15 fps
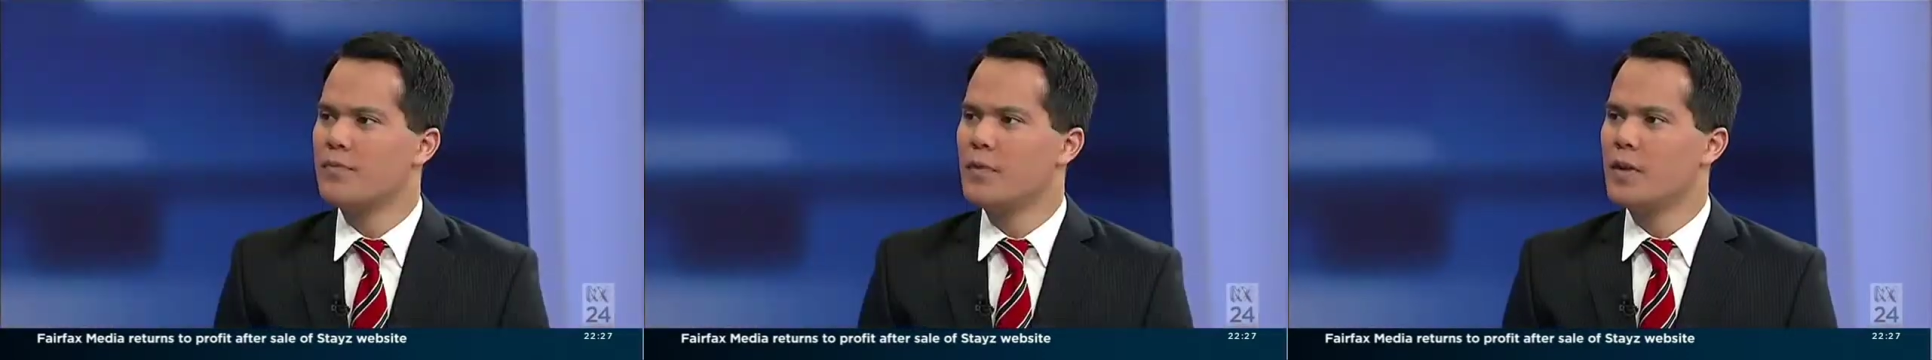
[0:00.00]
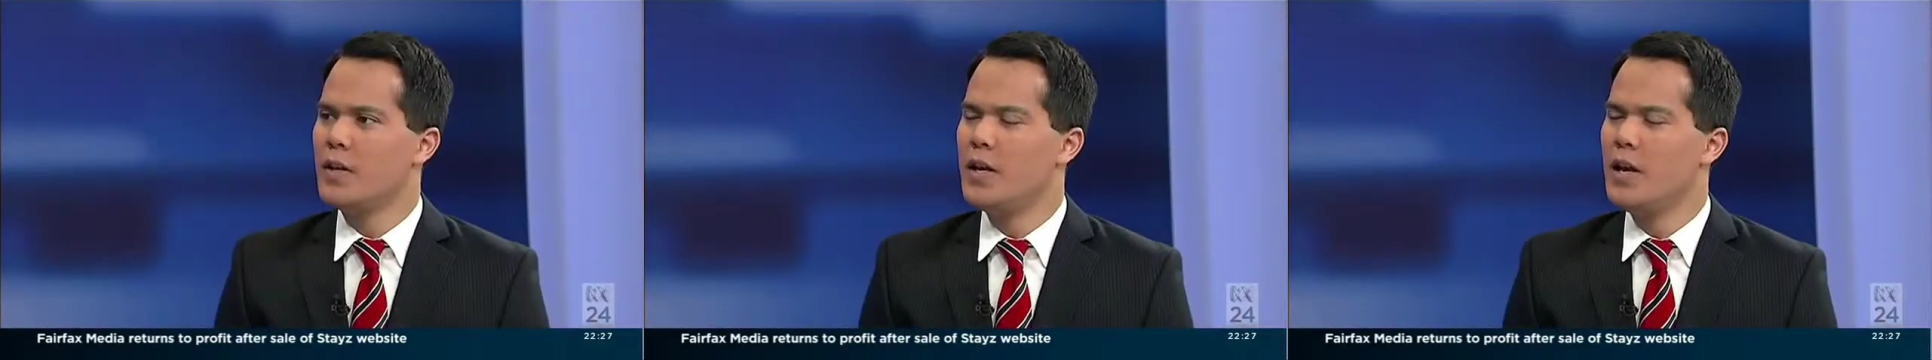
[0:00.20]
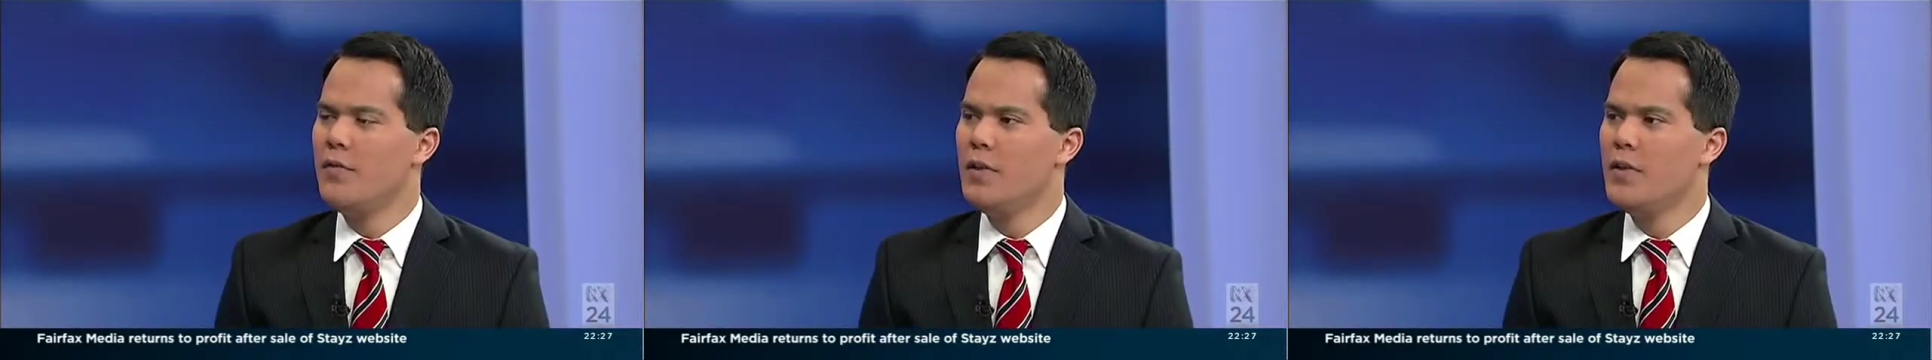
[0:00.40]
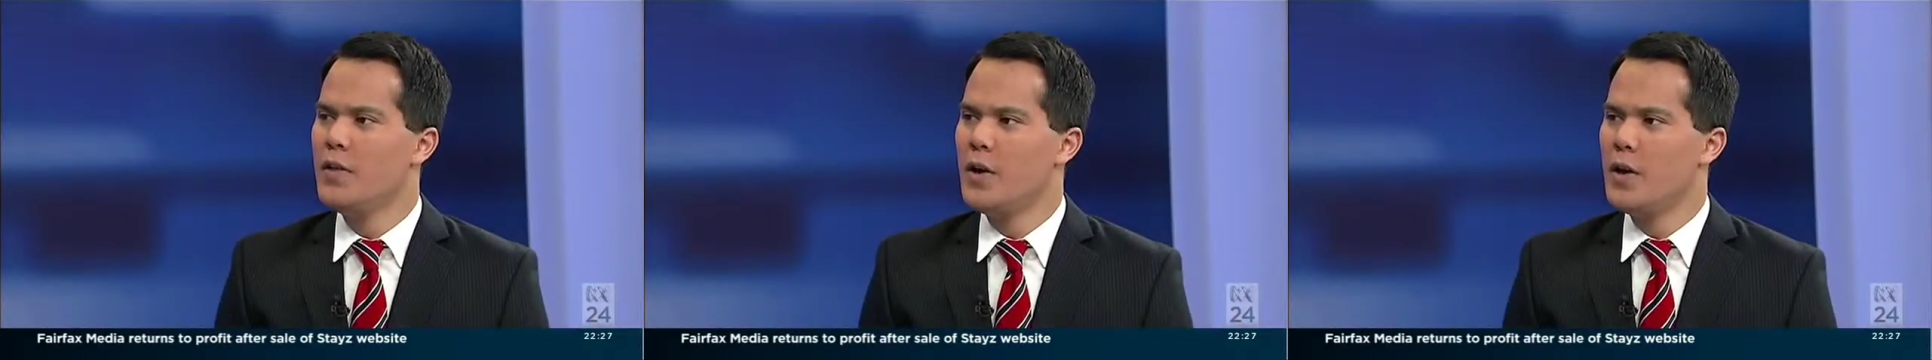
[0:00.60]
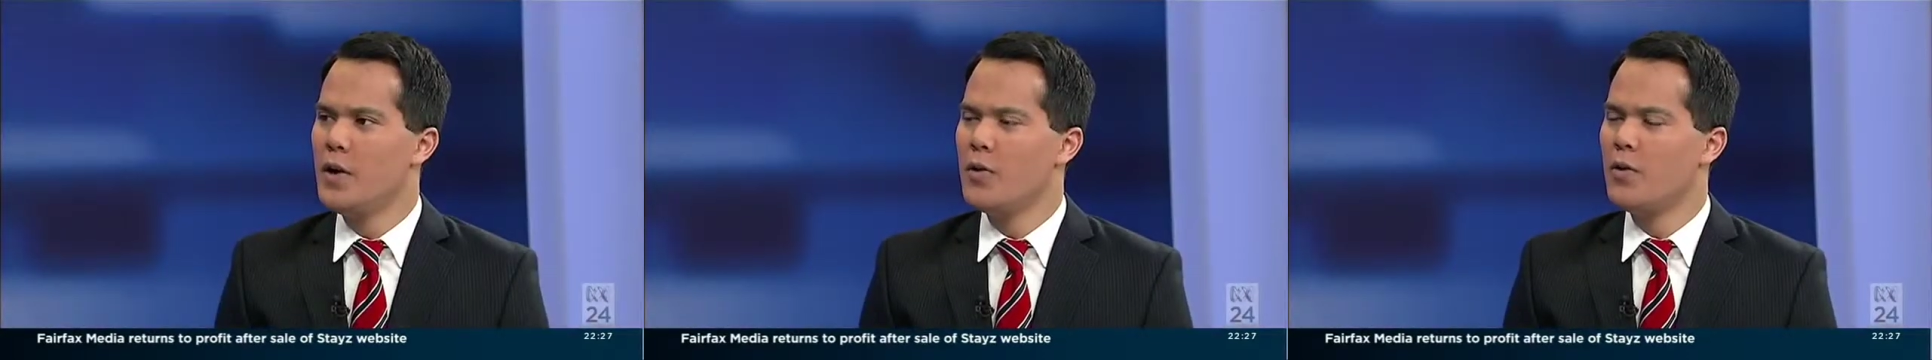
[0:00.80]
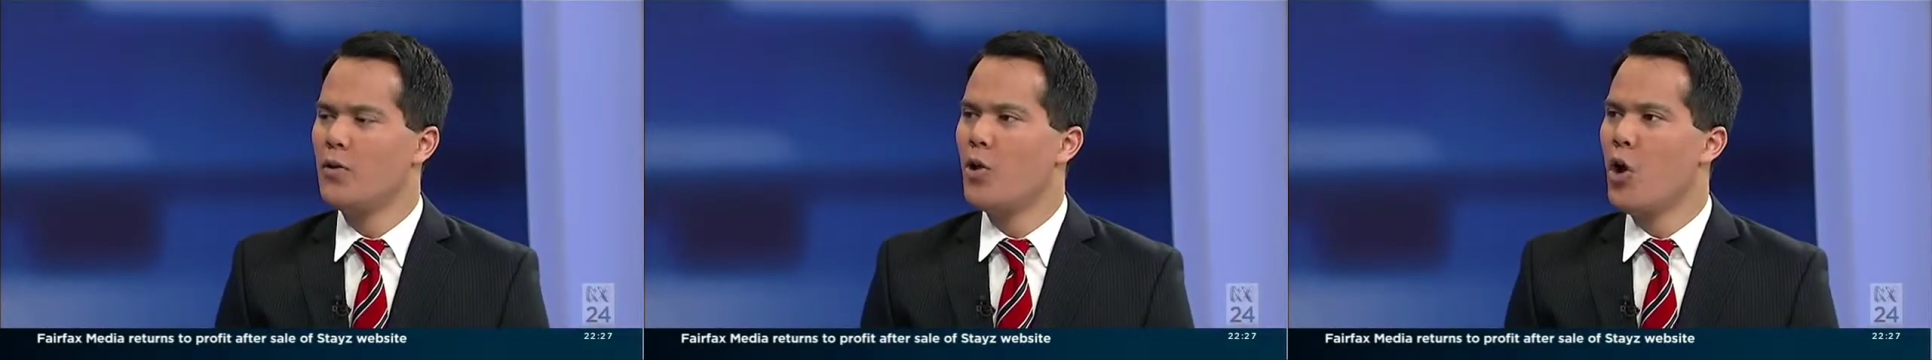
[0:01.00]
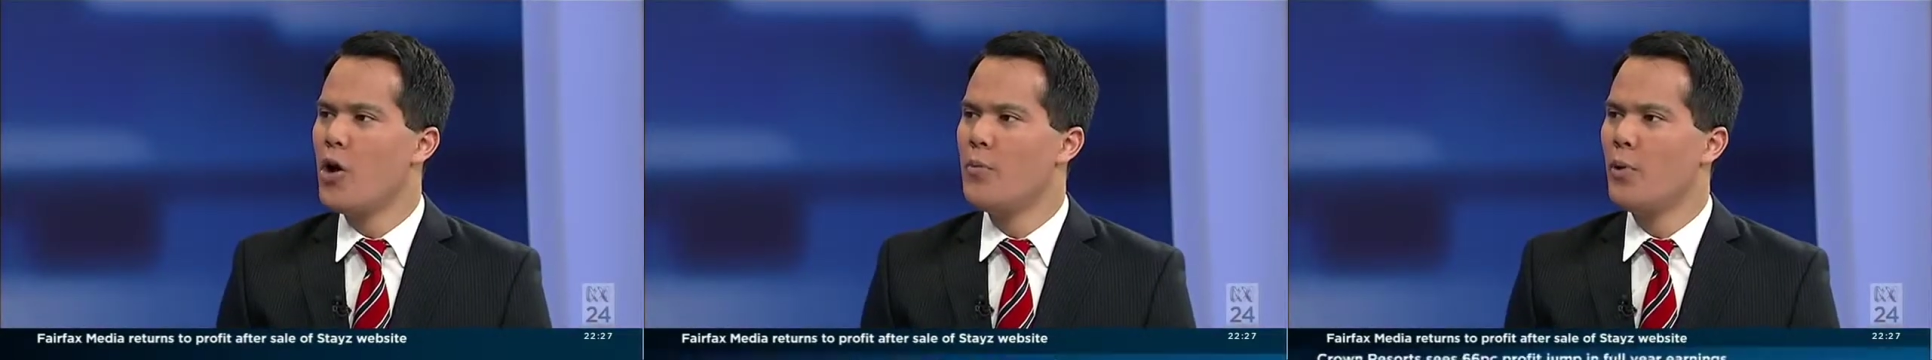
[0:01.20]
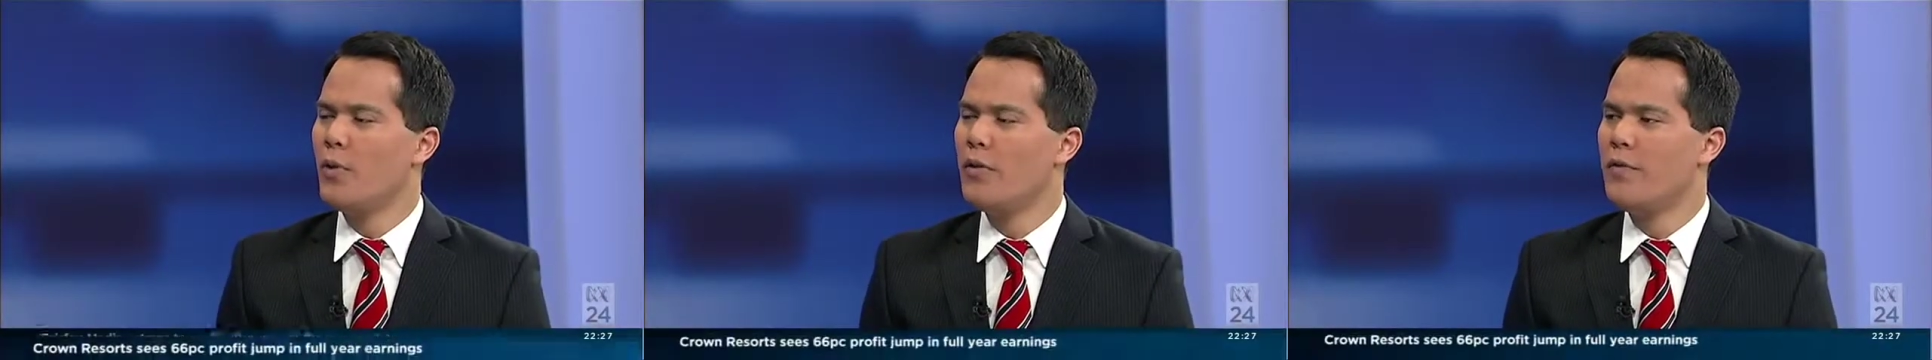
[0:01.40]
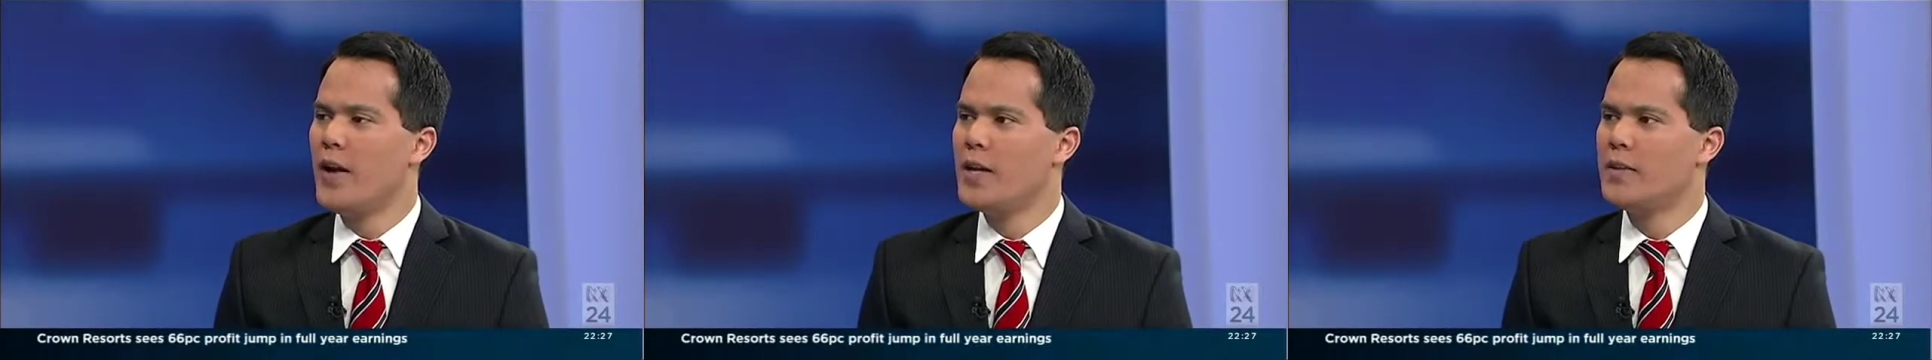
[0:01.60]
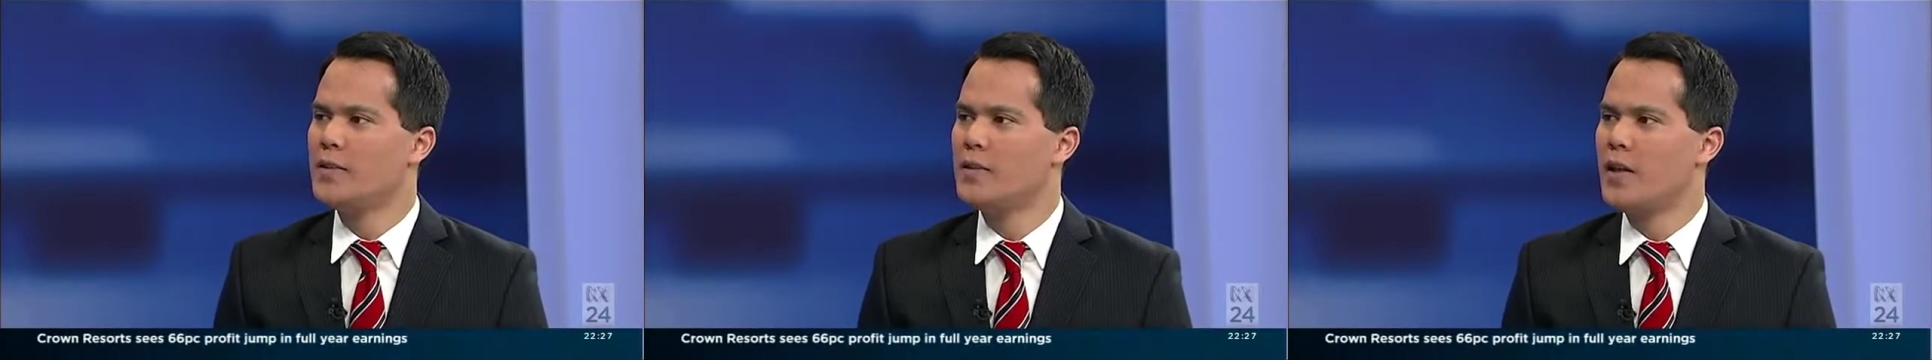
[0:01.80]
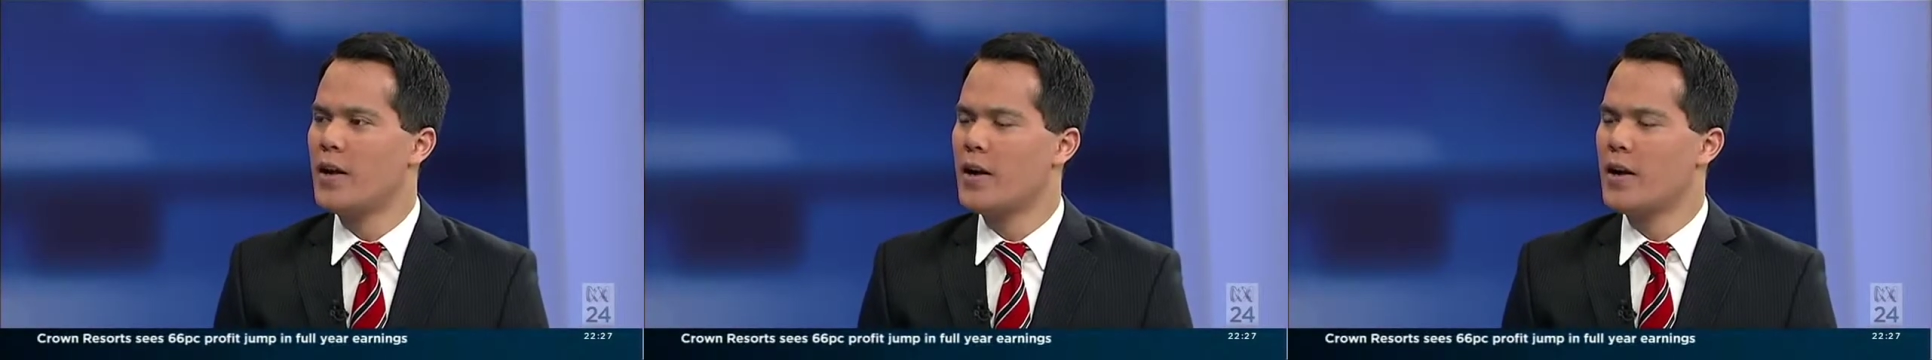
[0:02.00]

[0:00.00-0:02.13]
Given the global events that are